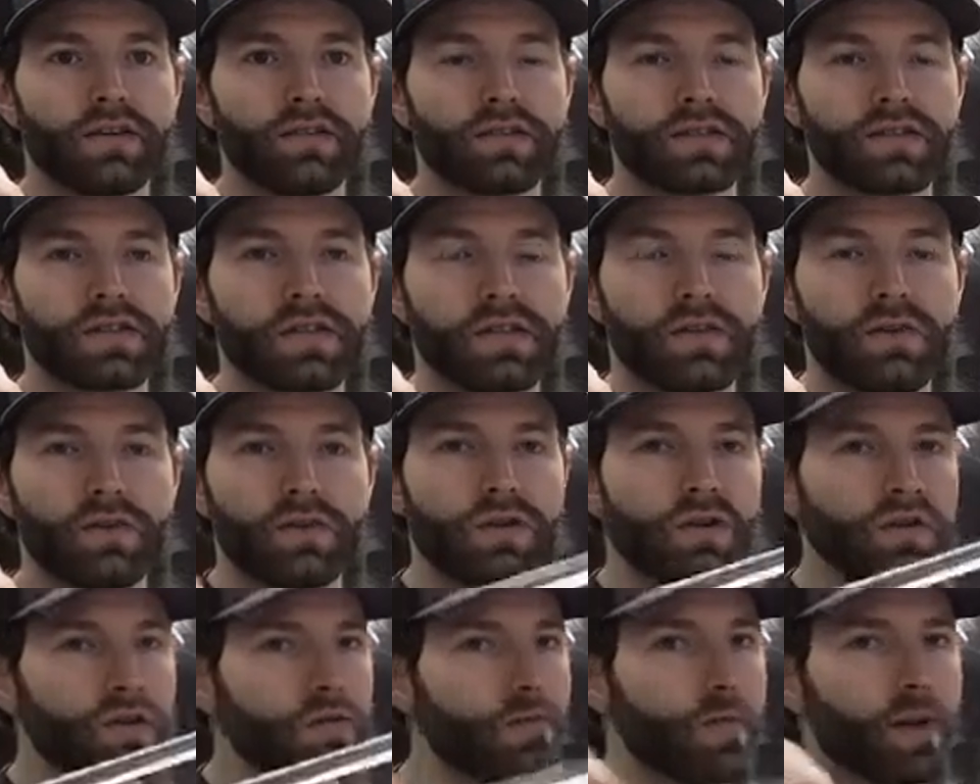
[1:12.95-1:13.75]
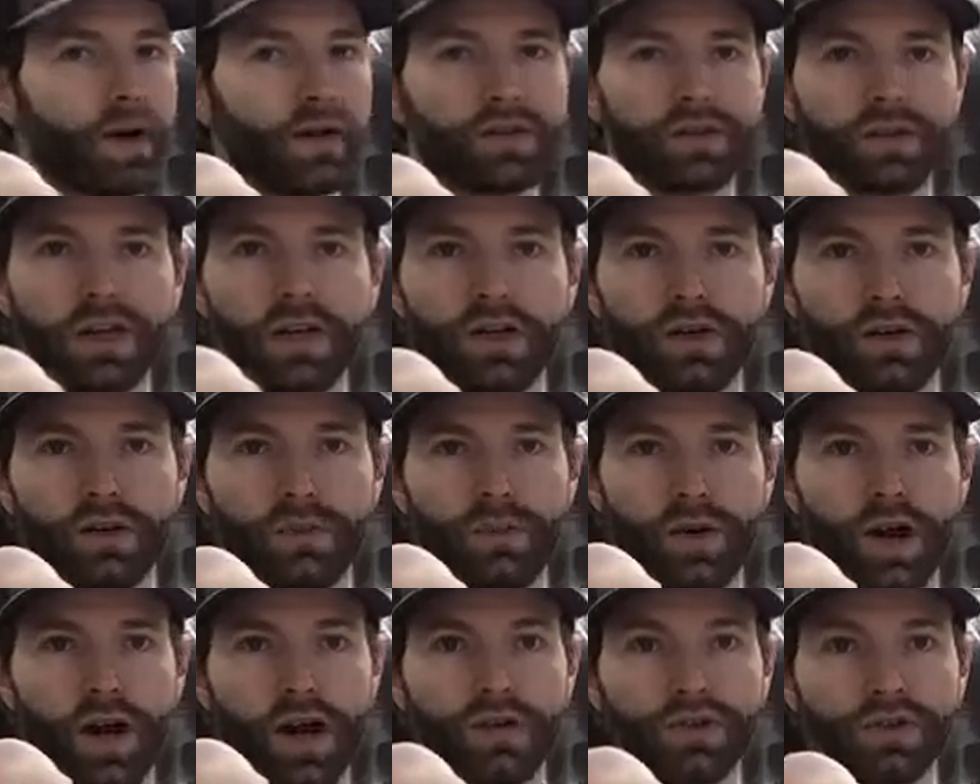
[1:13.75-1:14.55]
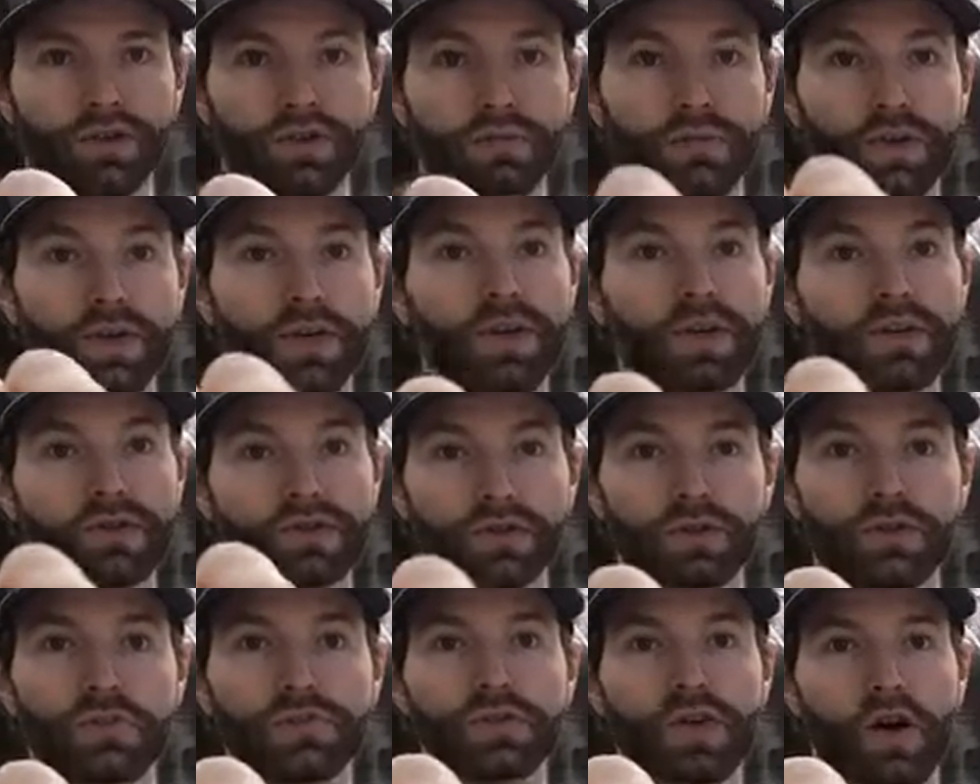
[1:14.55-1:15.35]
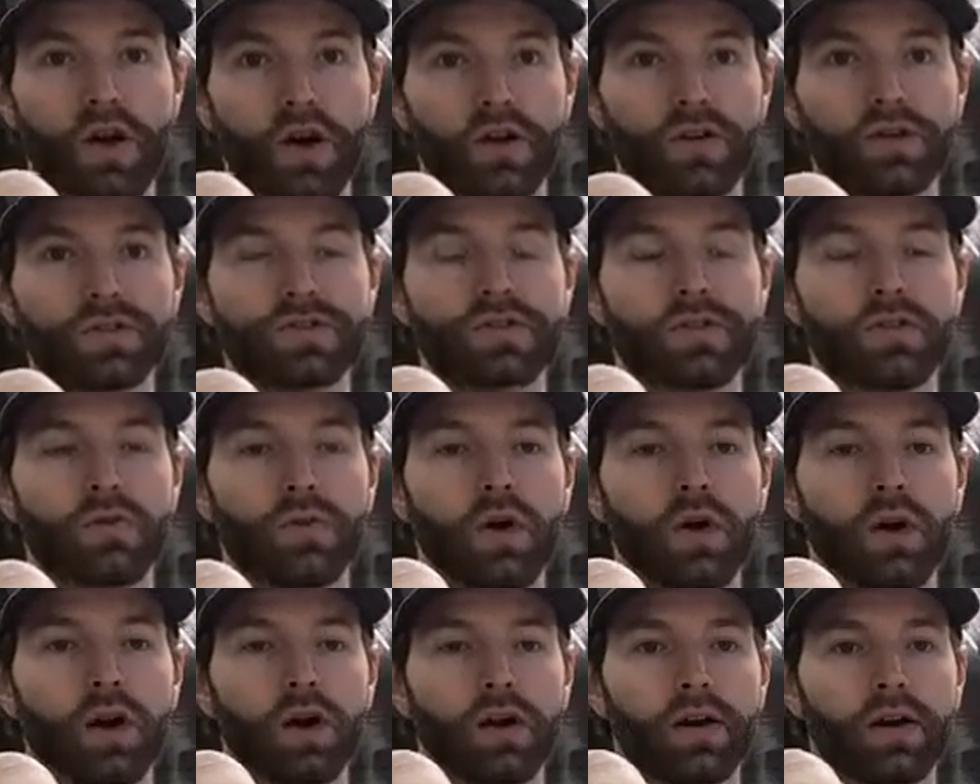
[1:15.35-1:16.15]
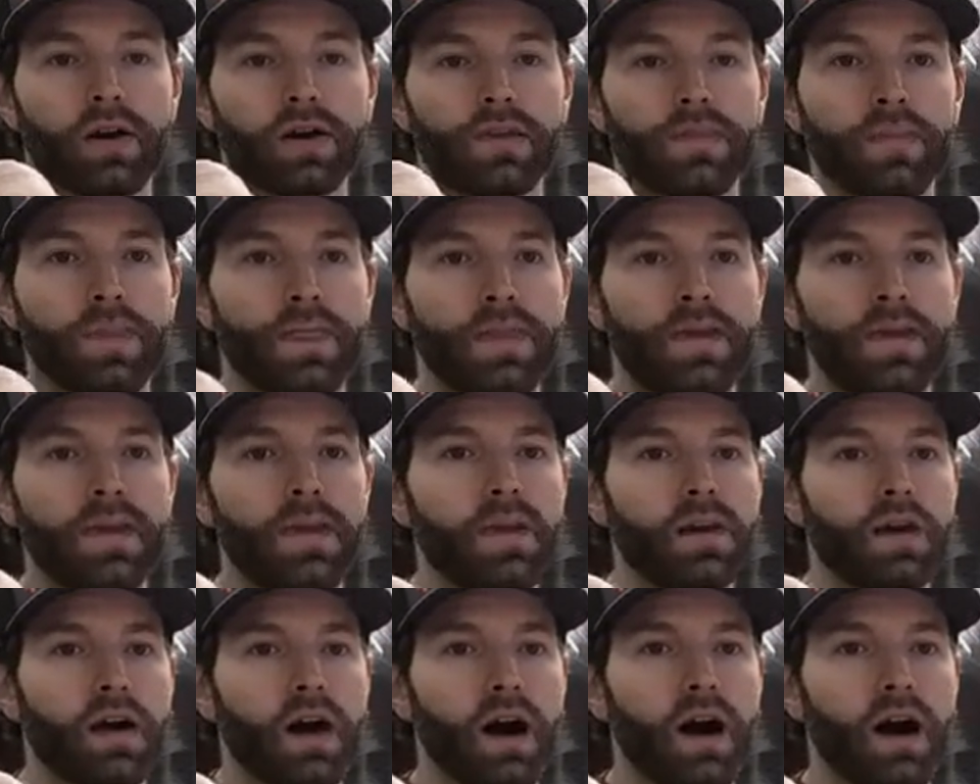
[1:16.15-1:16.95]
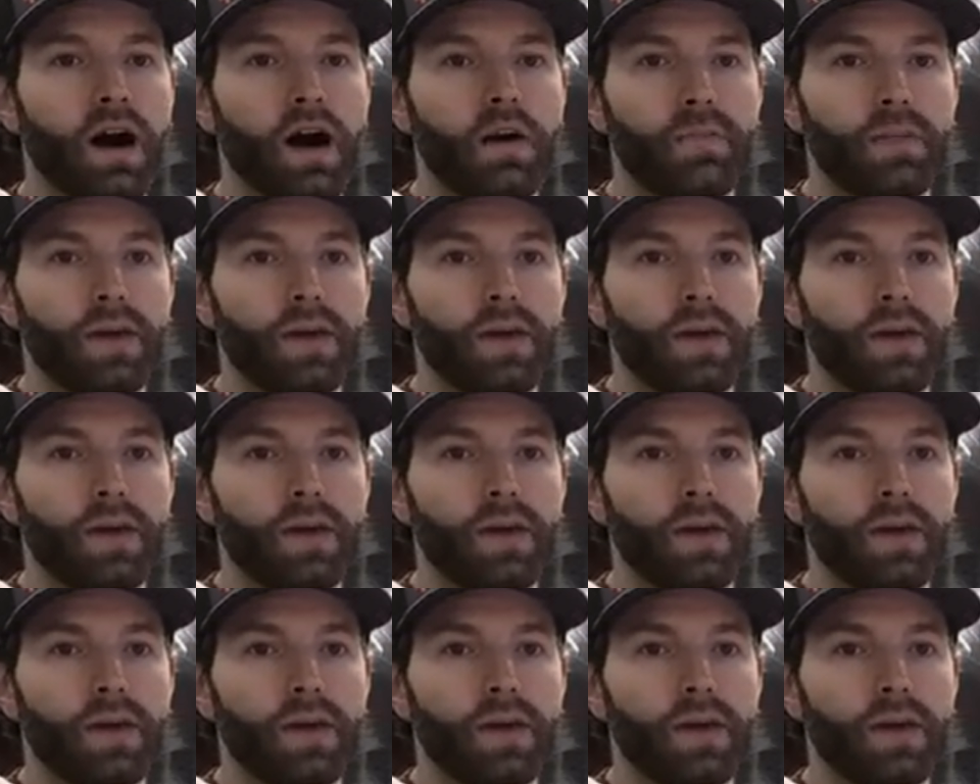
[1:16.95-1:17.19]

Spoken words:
on handles that you can just melt on your project because loops are so hard.